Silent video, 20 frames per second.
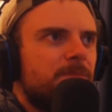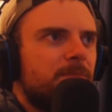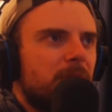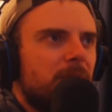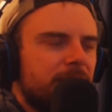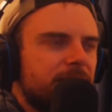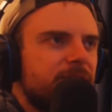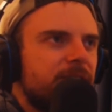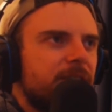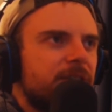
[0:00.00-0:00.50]

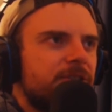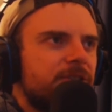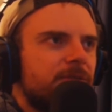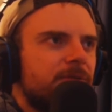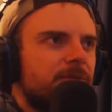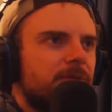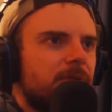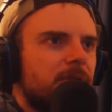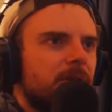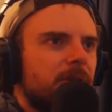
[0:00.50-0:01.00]

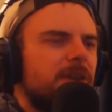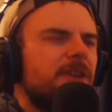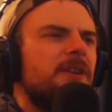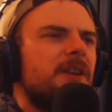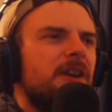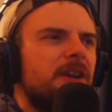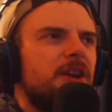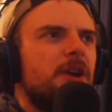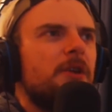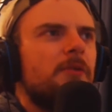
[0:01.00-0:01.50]
PlayStation 4.
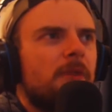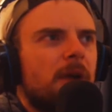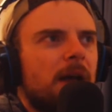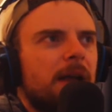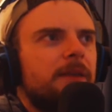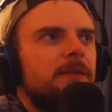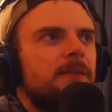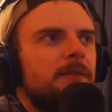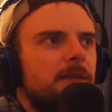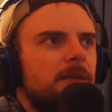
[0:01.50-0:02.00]
You're
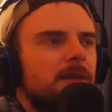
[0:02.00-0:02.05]
right.